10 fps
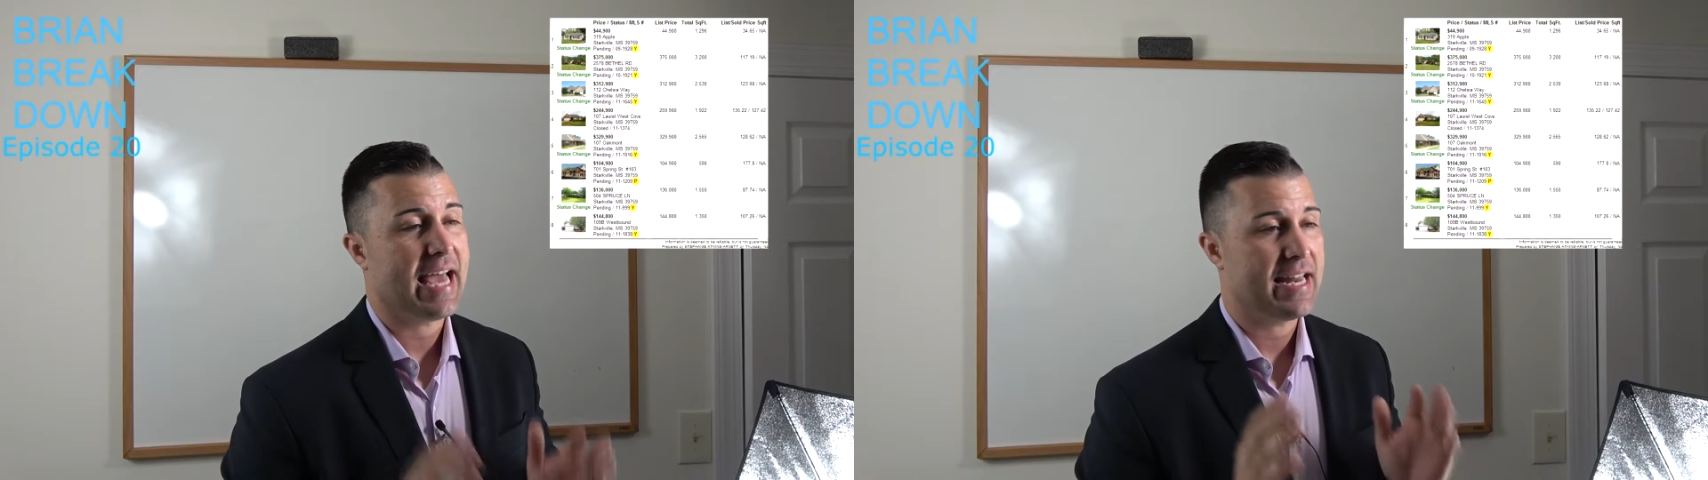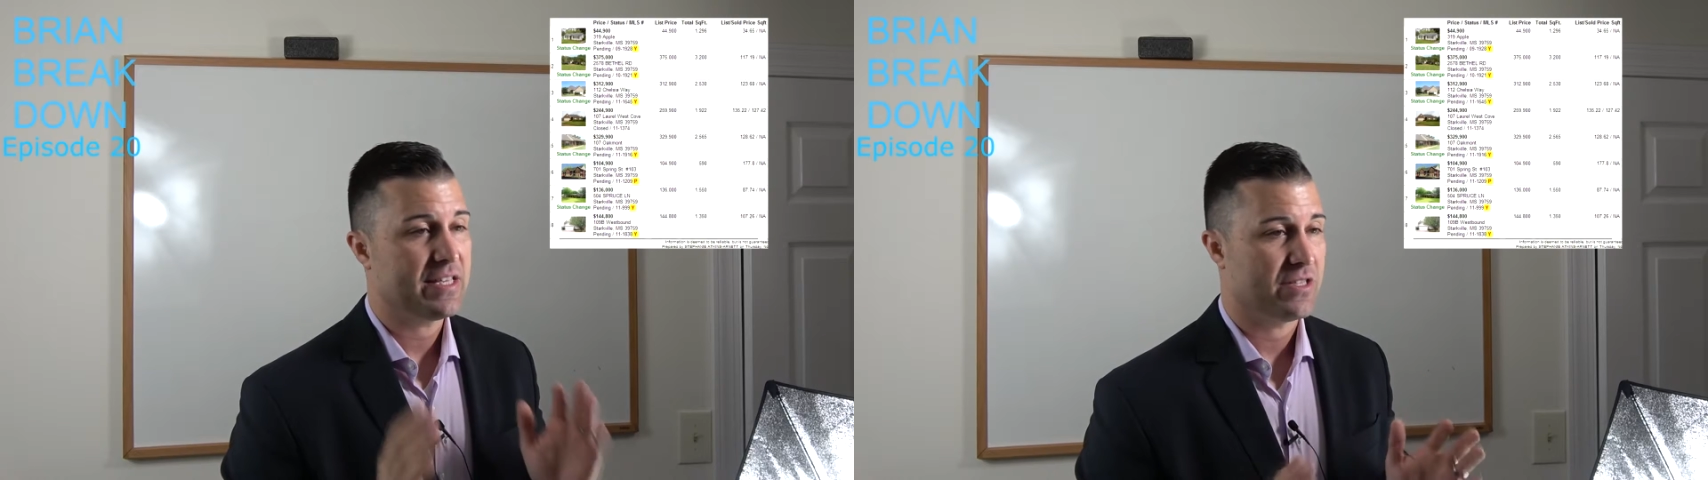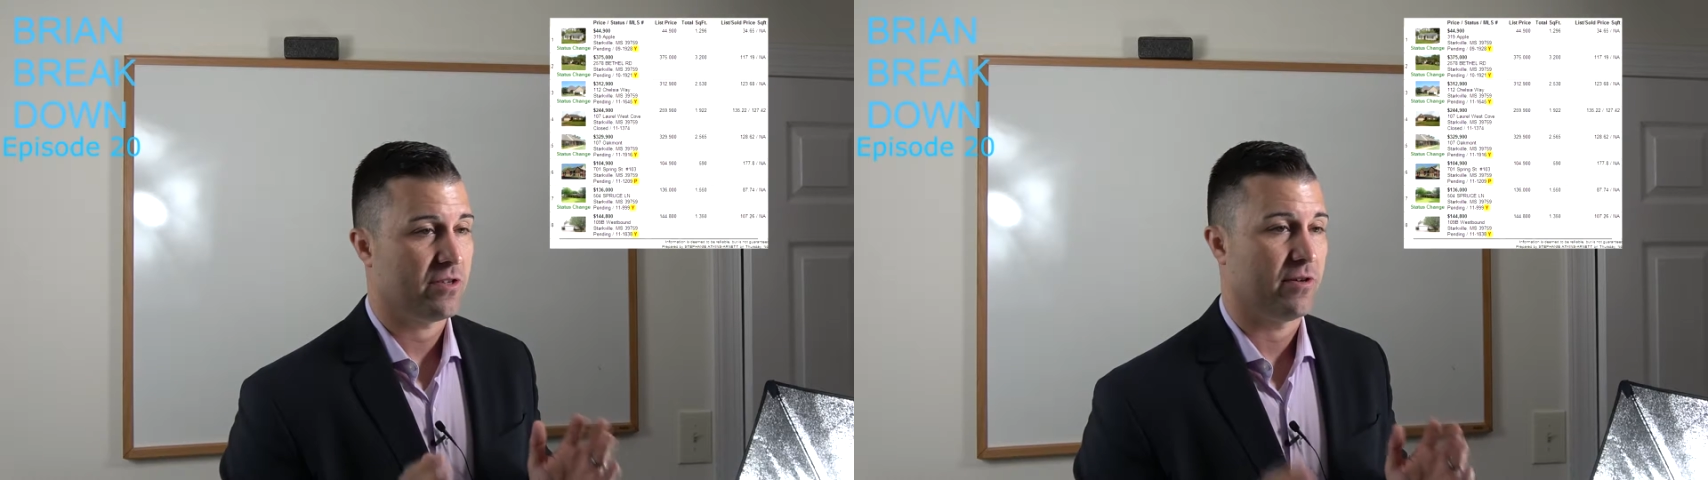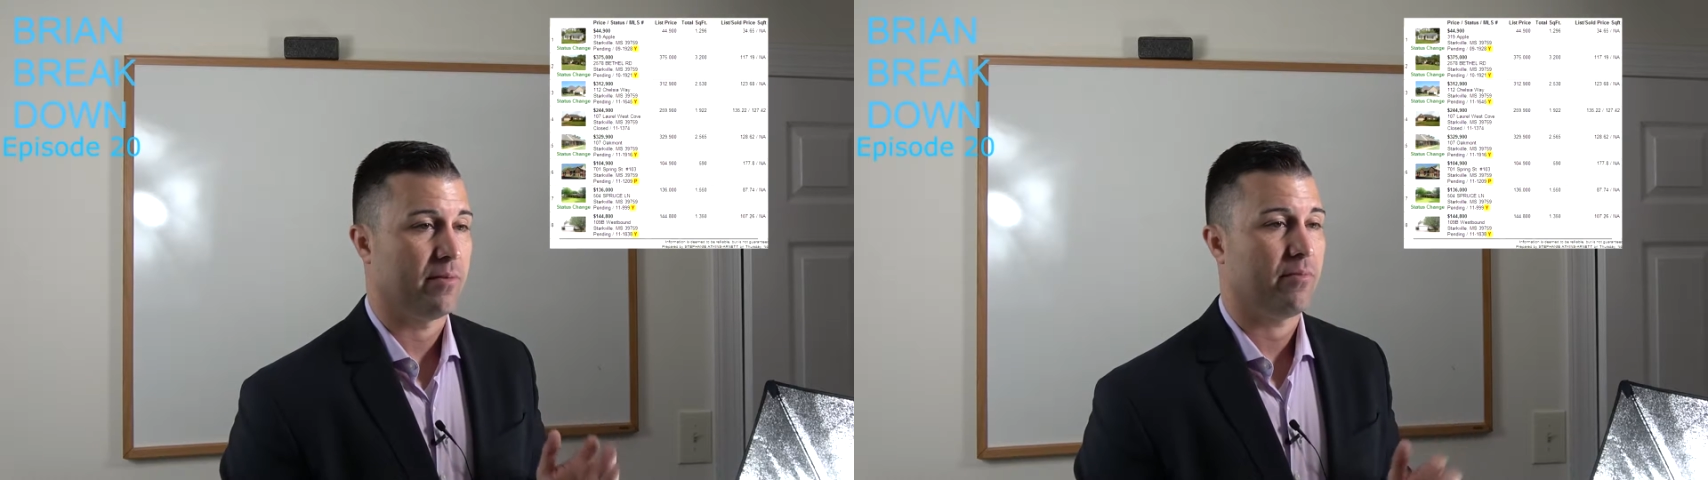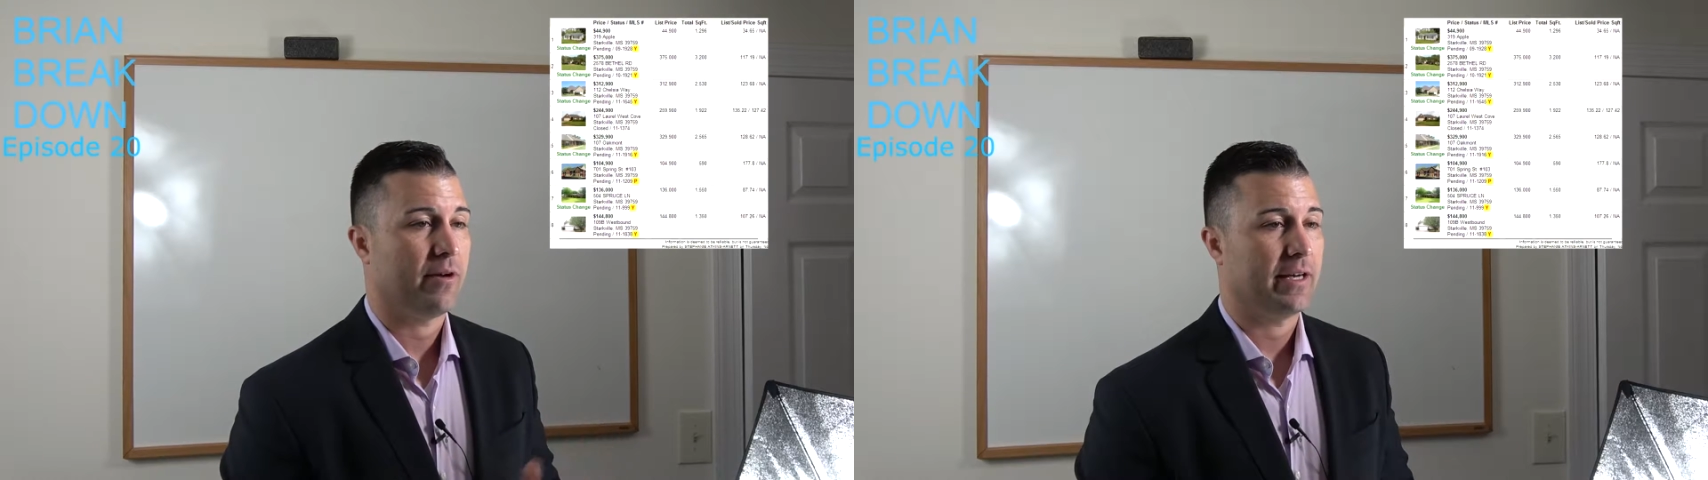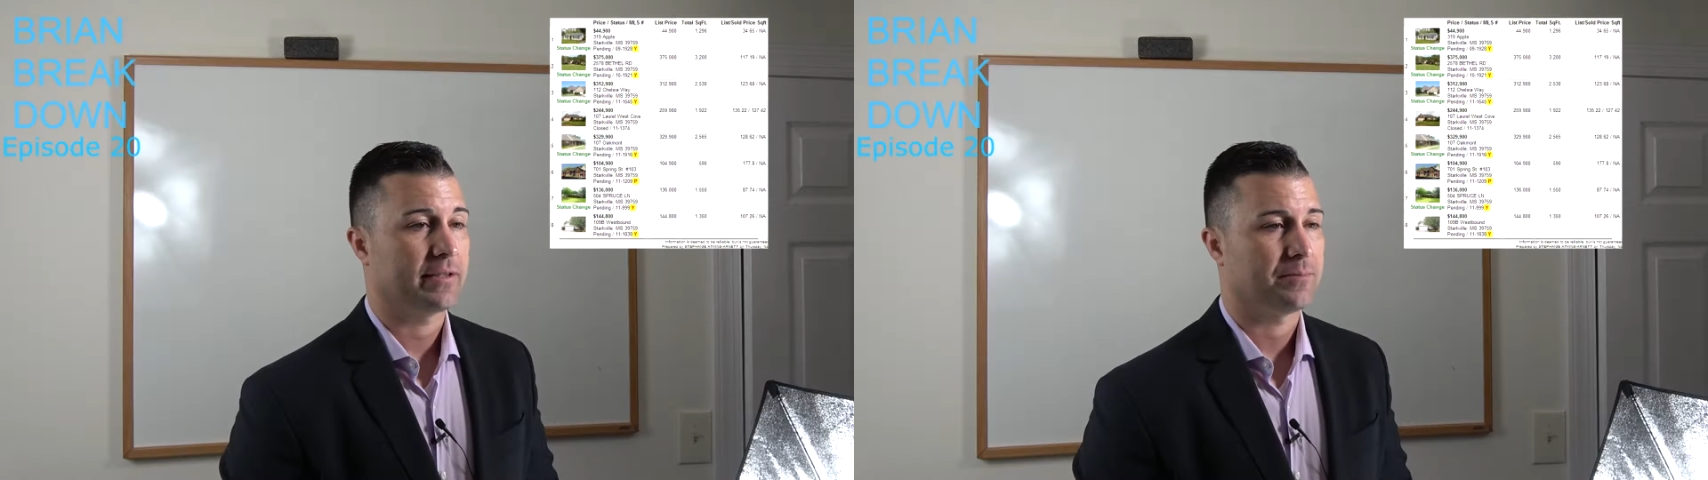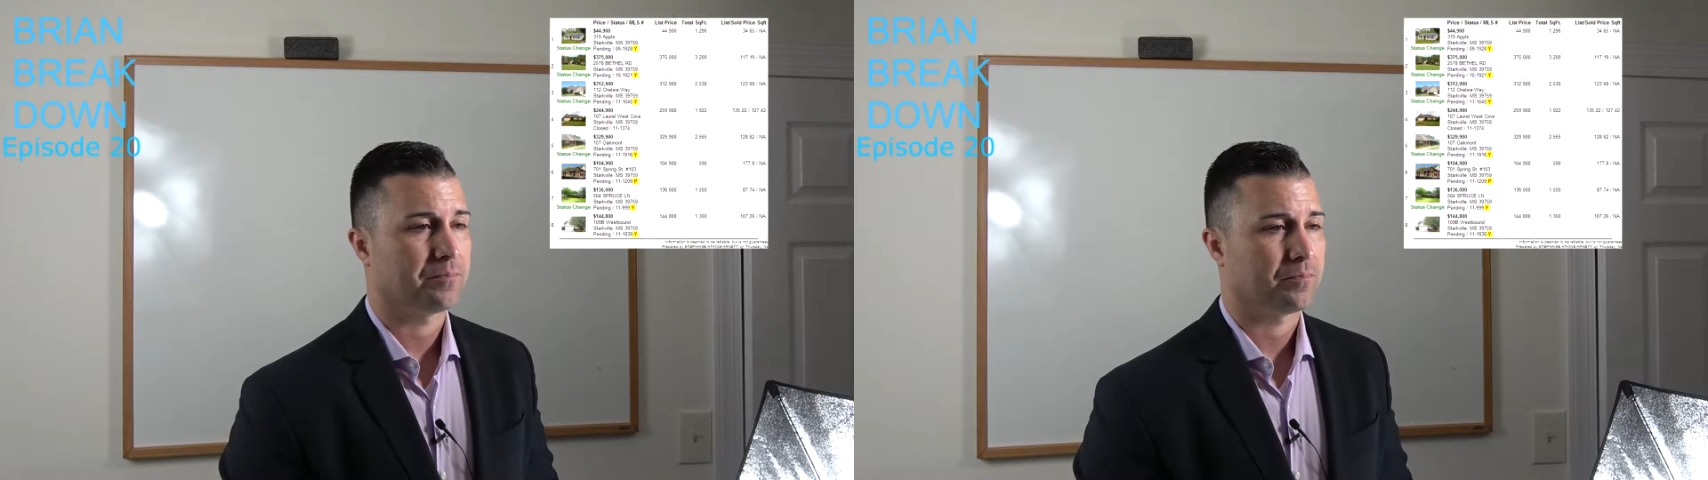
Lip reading: at a certain price.